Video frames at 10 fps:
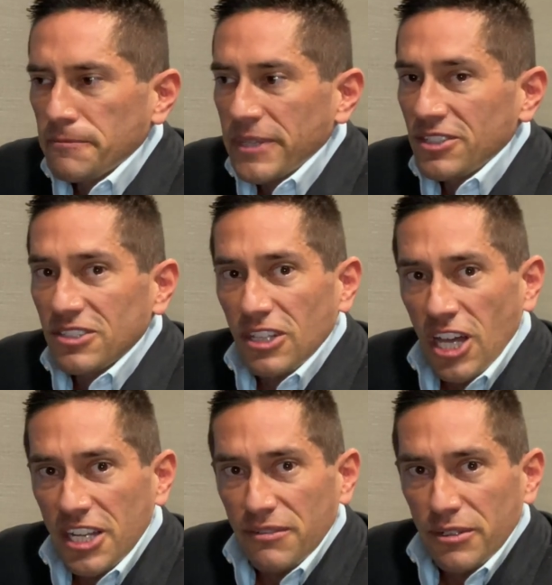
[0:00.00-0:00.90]
does a
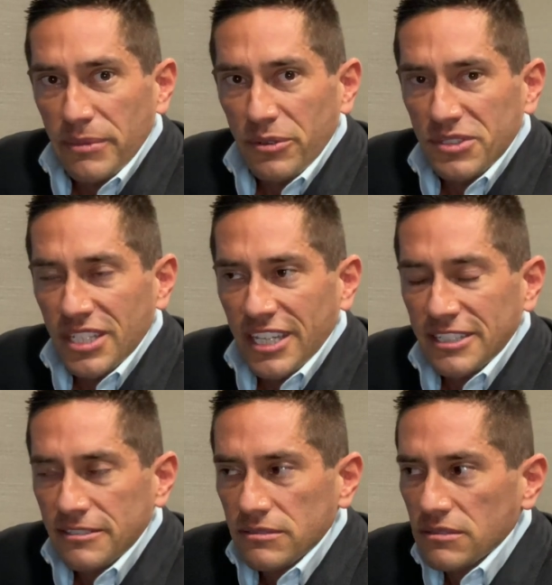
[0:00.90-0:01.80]
lot of them, I would say.
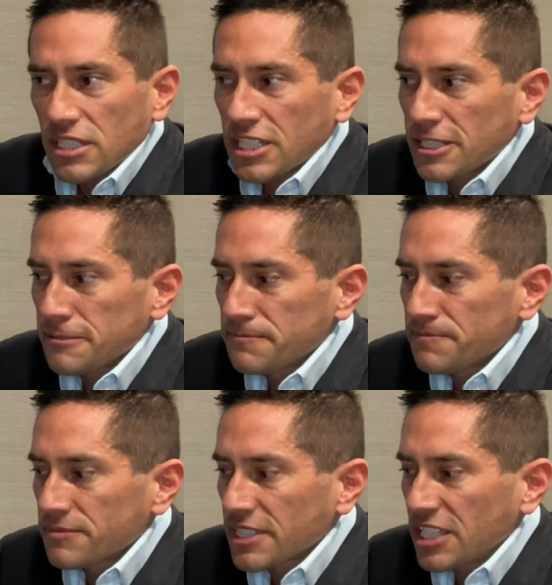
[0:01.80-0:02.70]

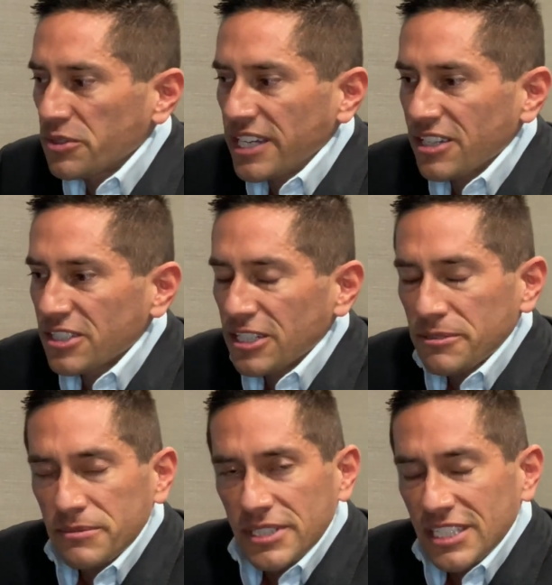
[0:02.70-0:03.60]
Get great
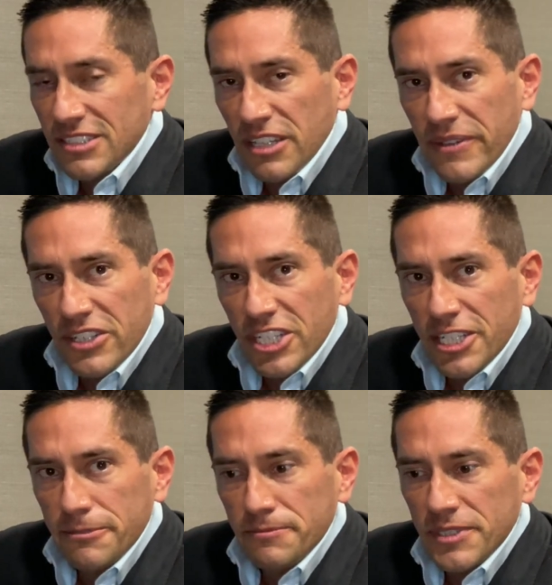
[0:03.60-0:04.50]
outcomes, get safe
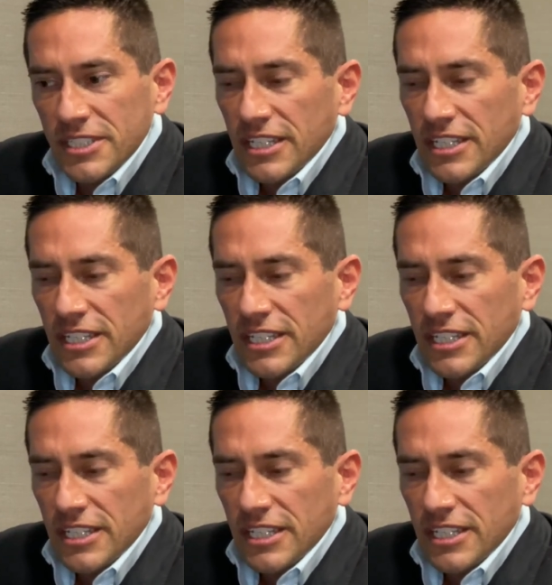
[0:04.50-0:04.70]
outcomes,